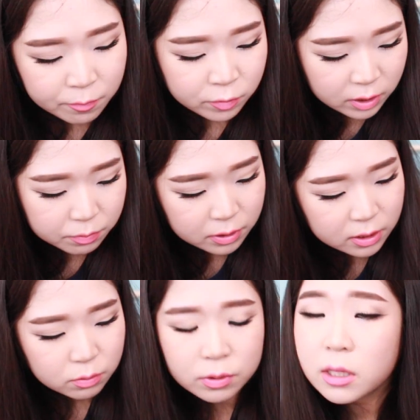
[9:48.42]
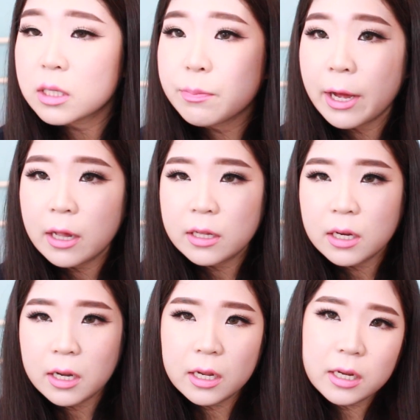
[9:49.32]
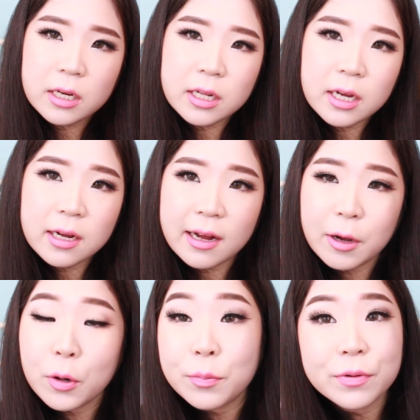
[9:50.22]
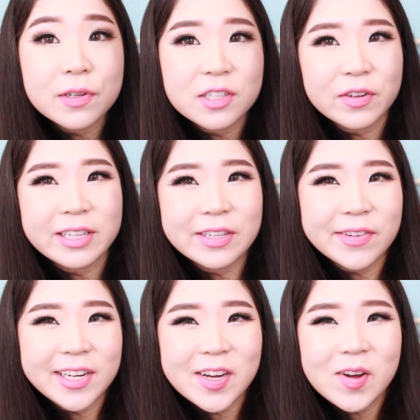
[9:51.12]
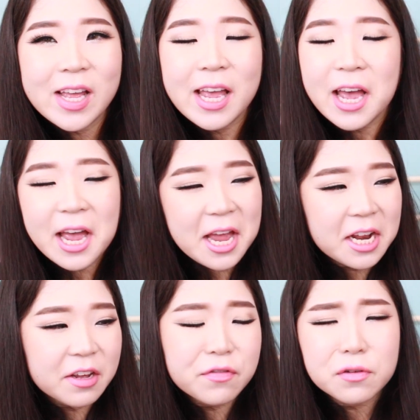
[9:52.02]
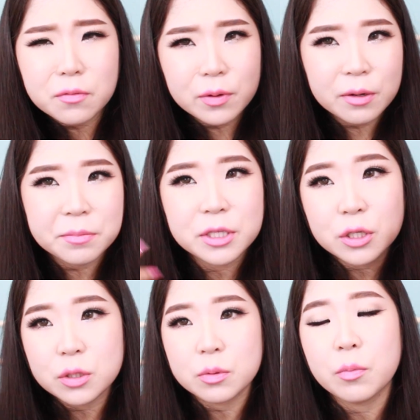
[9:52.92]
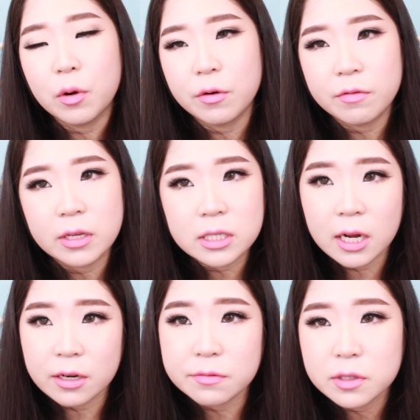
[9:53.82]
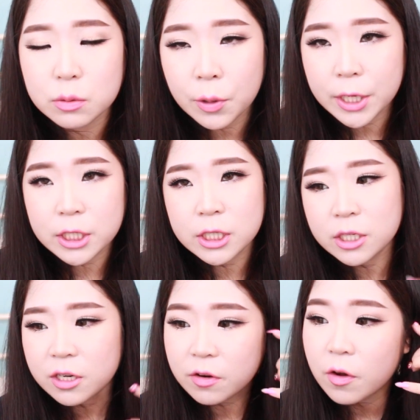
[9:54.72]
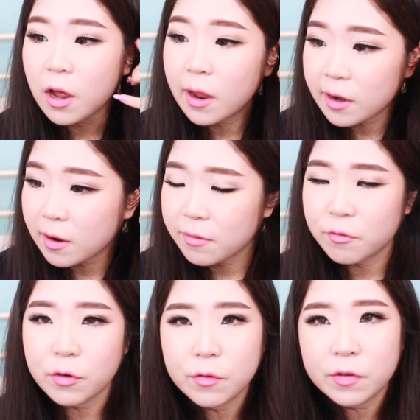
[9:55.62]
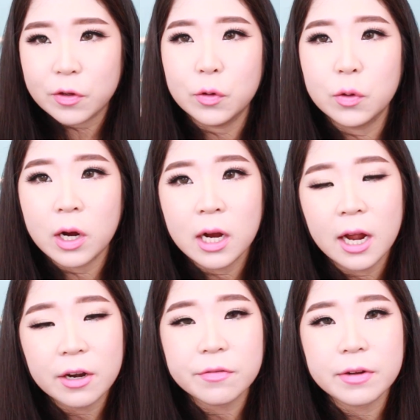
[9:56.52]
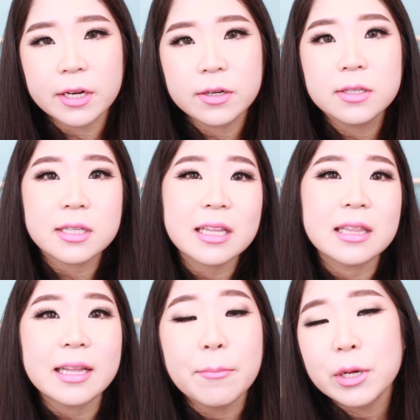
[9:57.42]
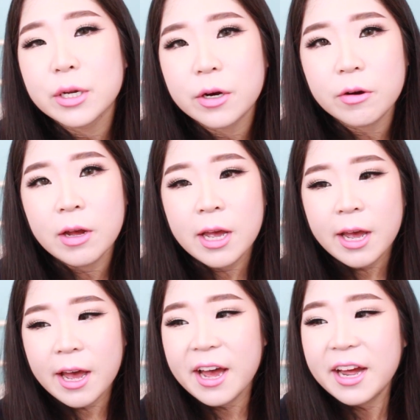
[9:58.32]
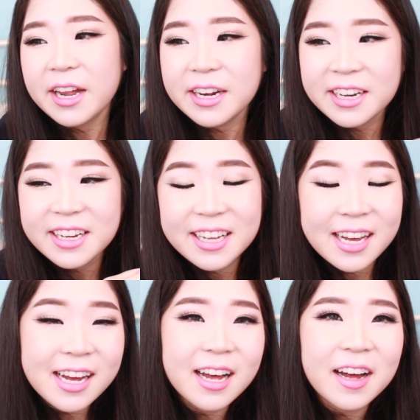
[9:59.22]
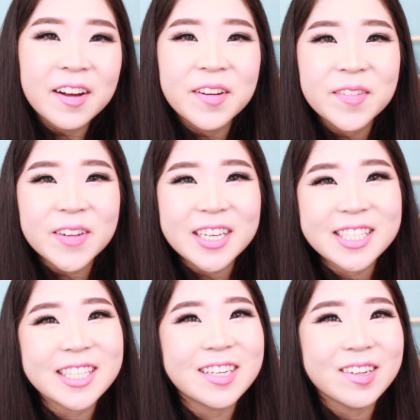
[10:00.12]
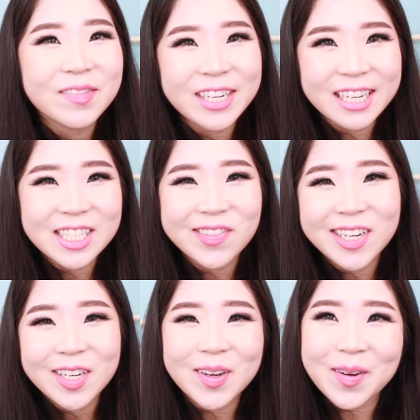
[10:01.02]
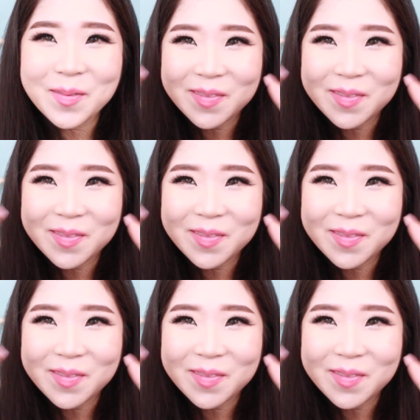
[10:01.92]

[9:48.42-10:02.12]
I'm really pleased with this palette, and yeah, I hope you enjoyed this video. And if you want me to do more of these kind of swatch and review kind of videos, then let me know. And yeah, I'll see you in my next video.